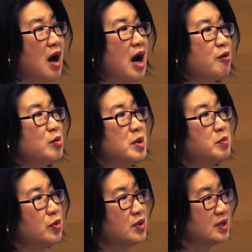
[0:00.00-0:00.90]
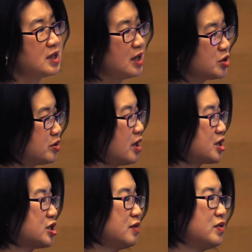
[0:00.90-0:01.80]
I remember that the
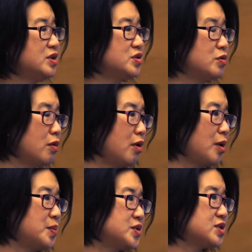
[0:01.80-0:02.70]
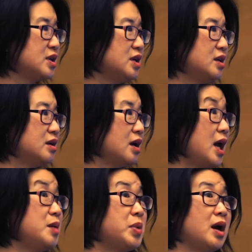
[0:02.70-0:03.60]
introduction of these norms in
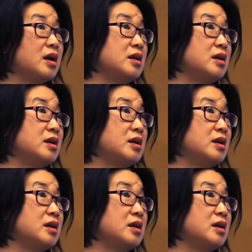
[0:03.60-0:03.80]
APEC,